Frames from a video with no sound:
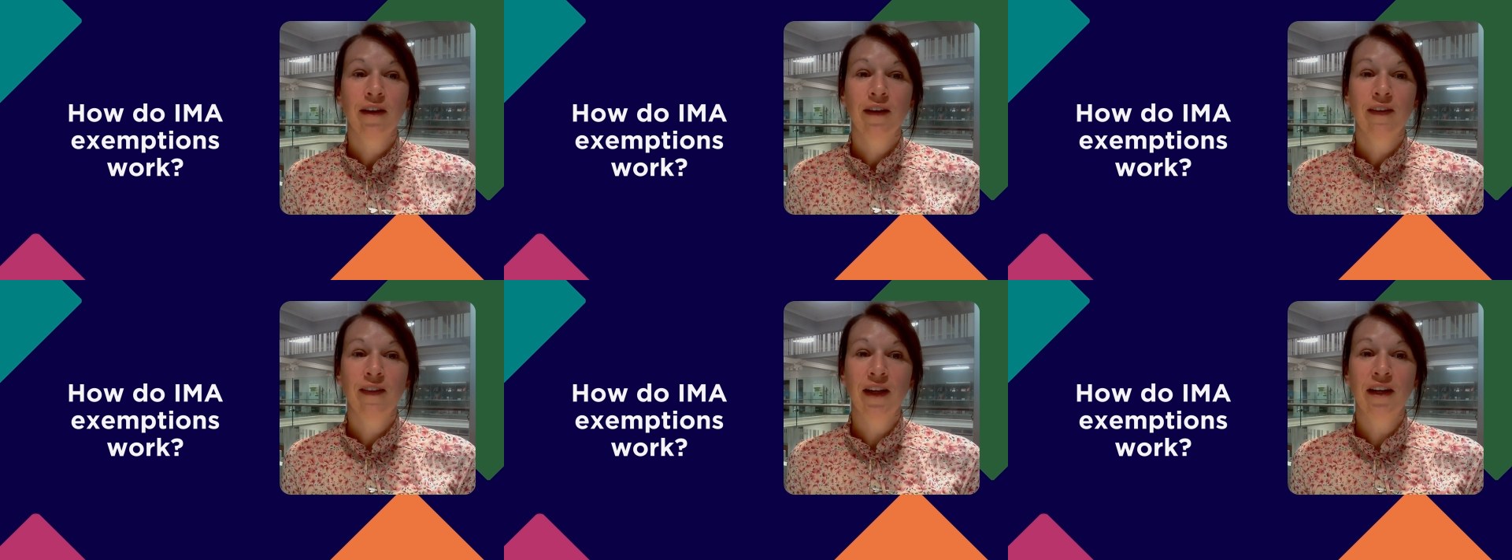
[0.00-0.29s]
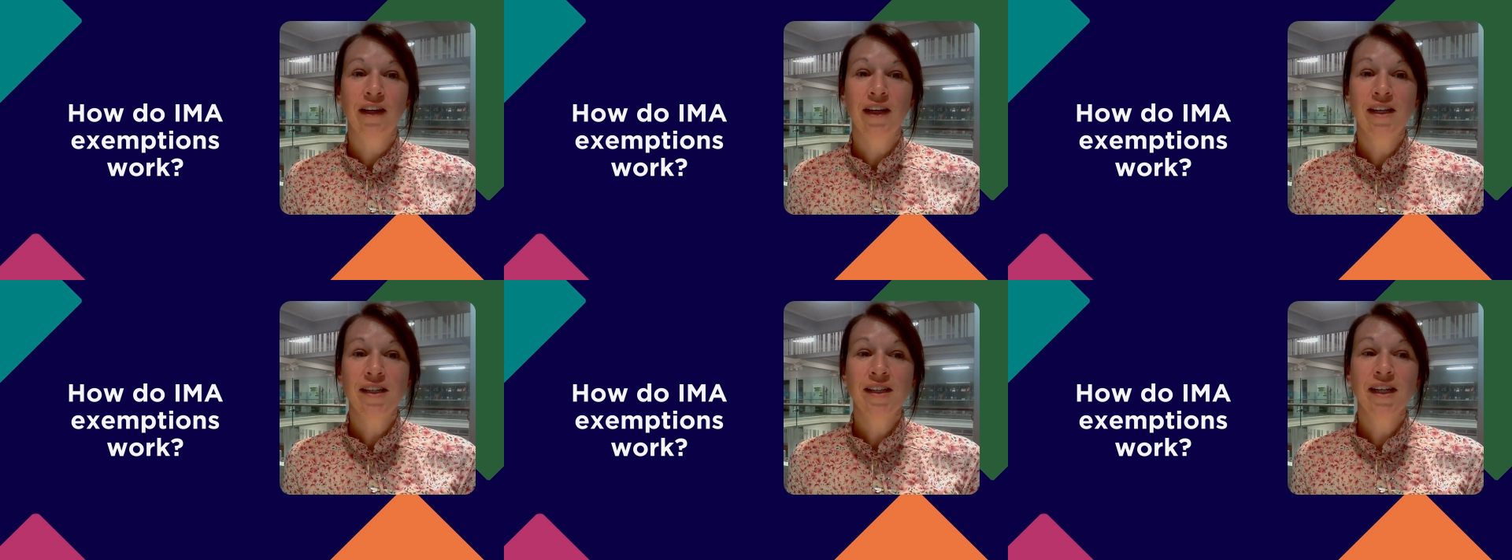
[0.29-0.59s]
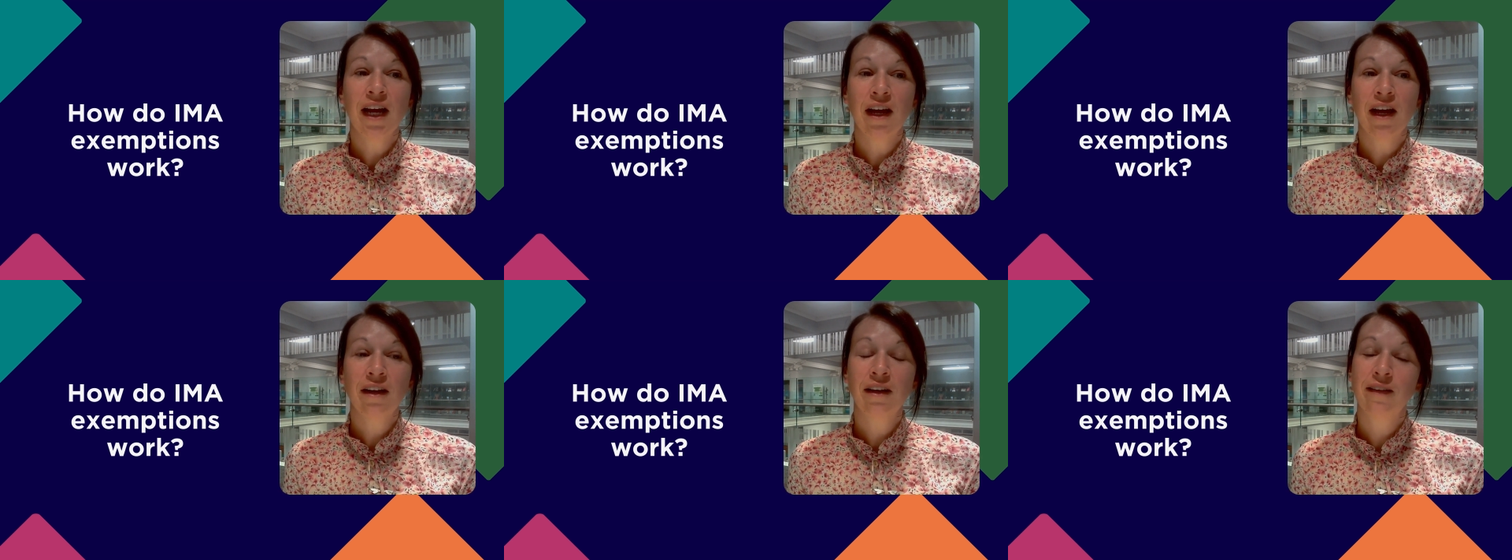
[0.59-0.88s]
they need
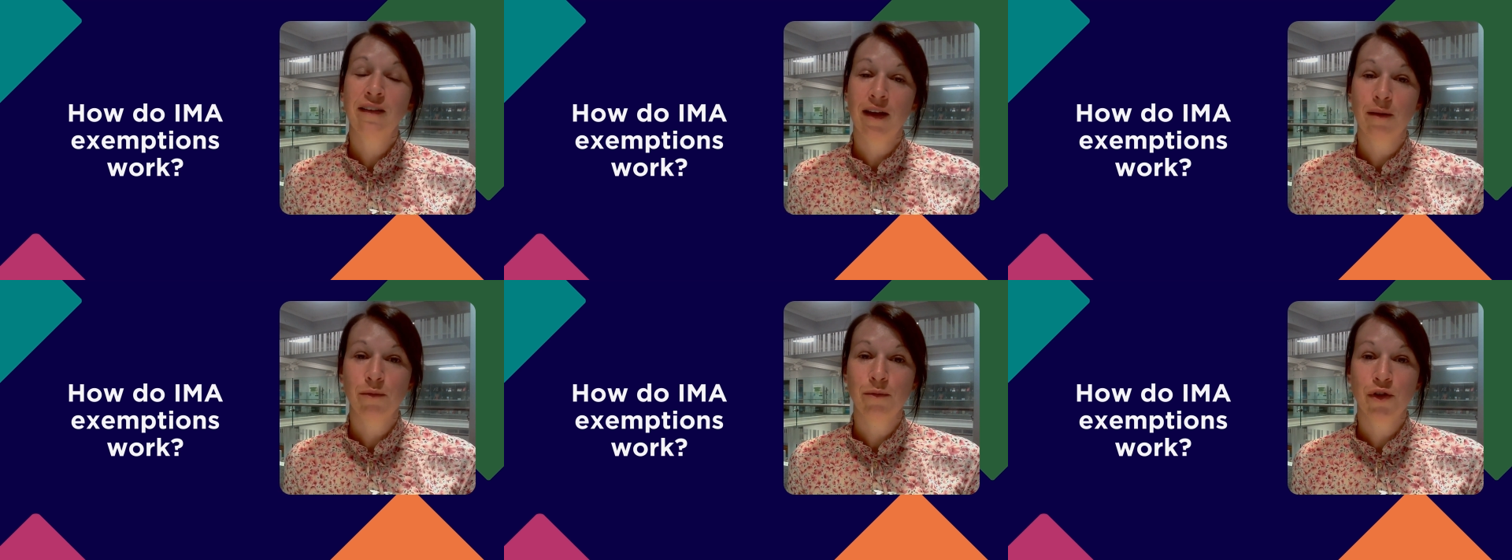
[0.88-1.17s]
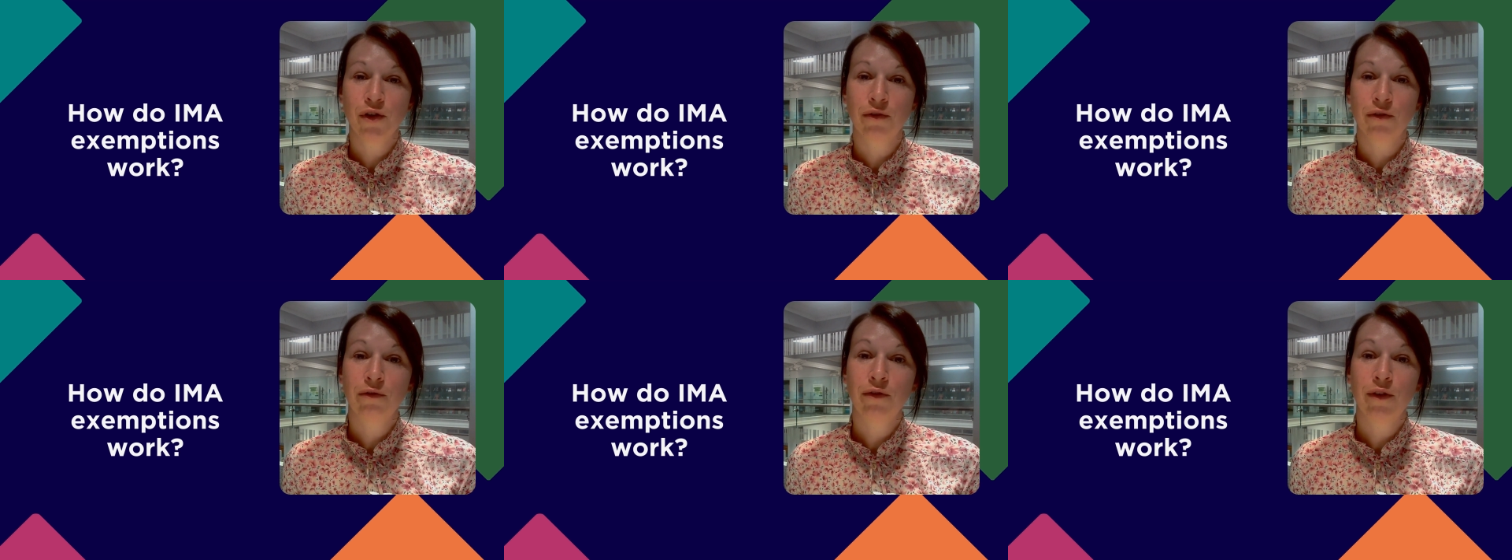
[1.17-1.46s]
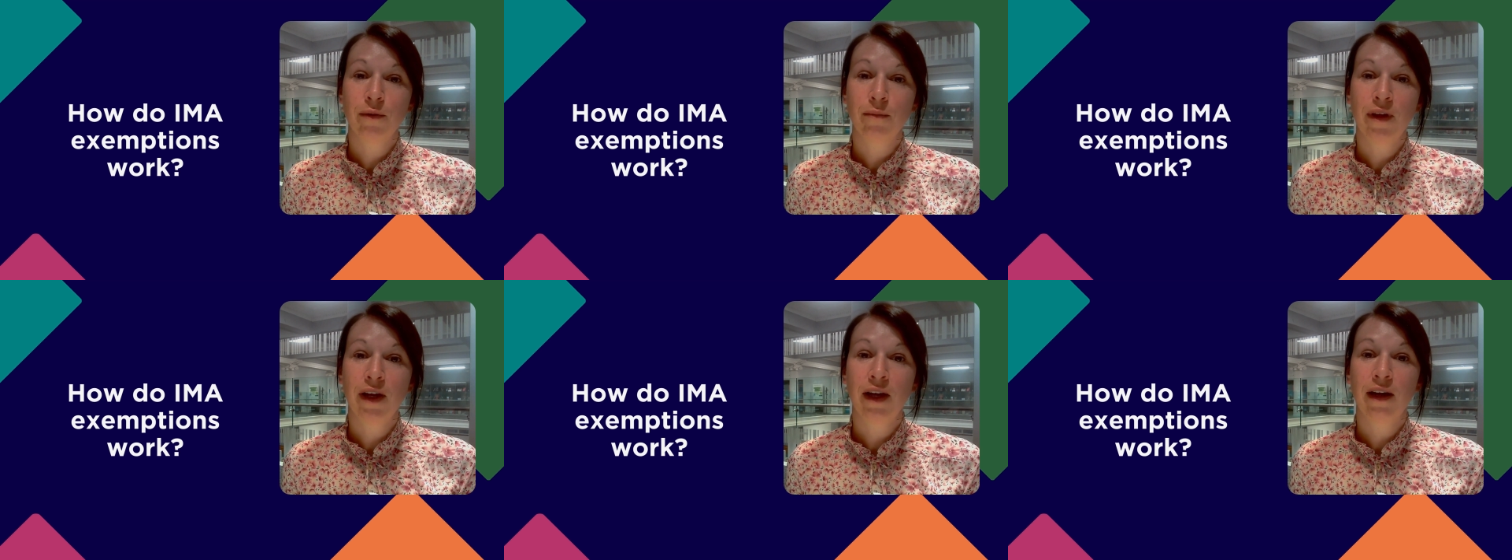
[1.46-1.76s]
to get an exemption
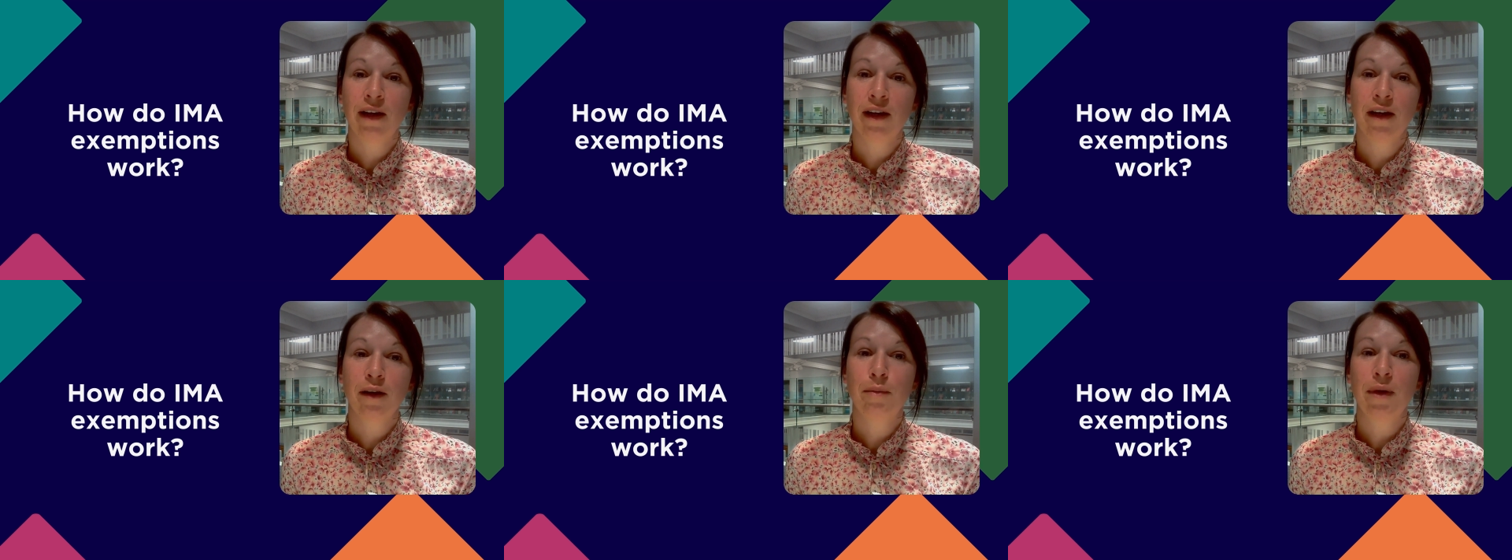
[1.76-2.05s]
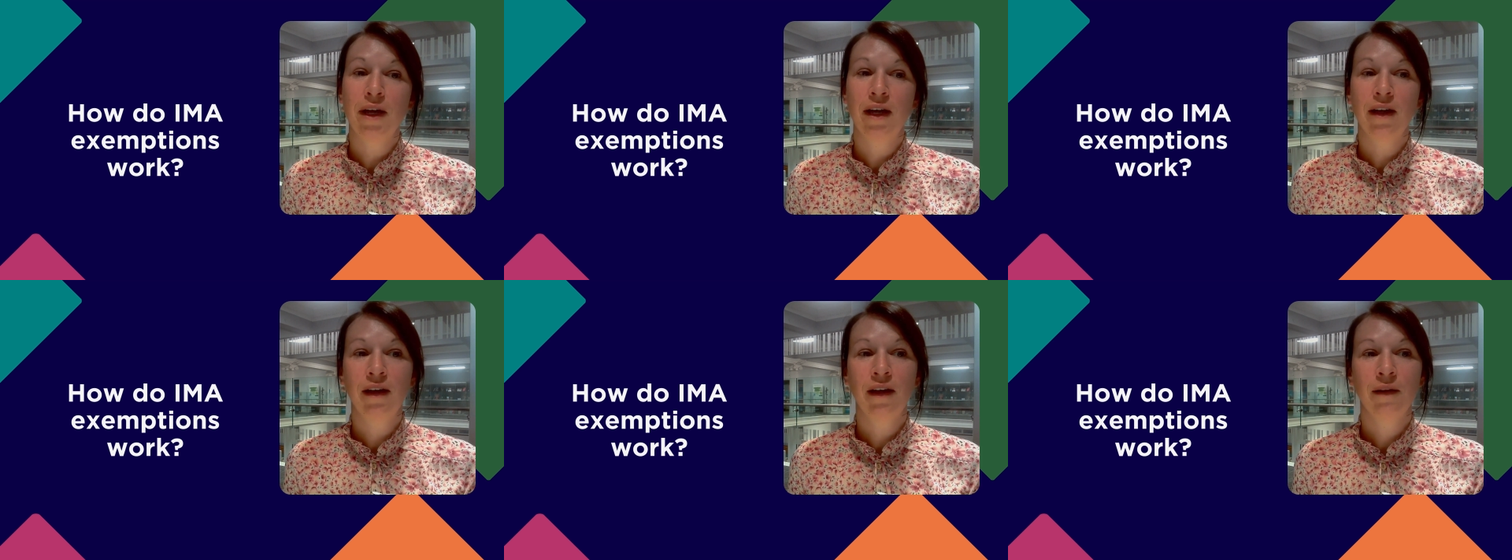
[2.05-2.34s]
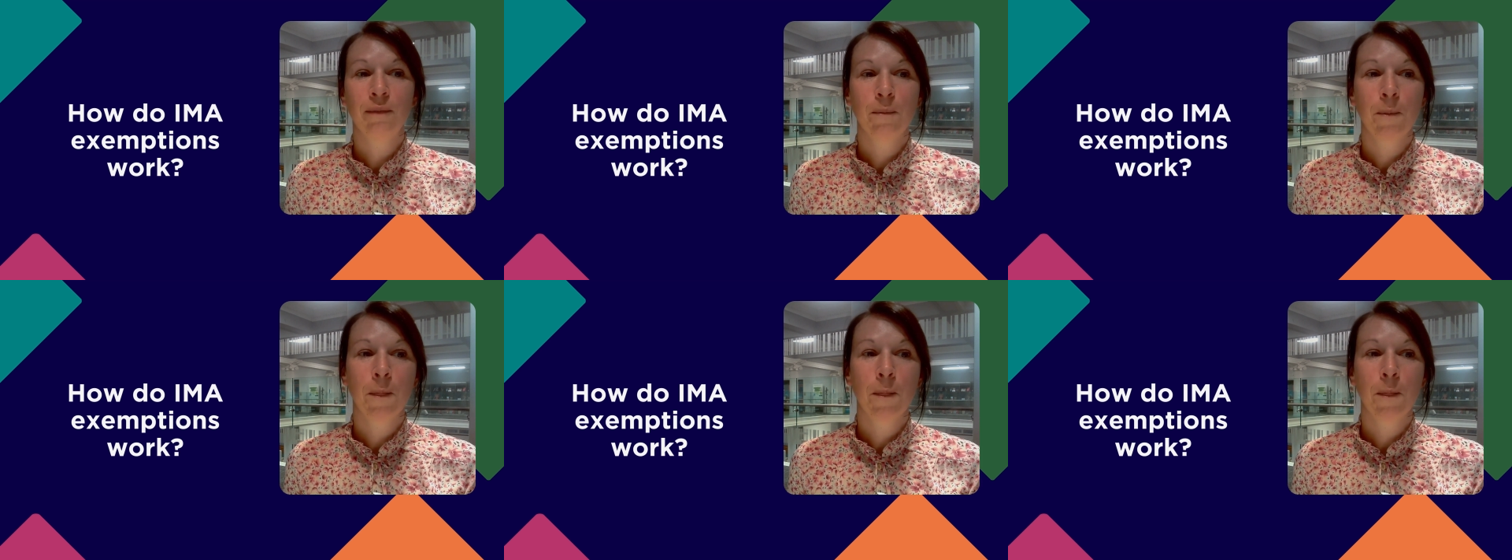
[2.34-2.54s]
from the IMA.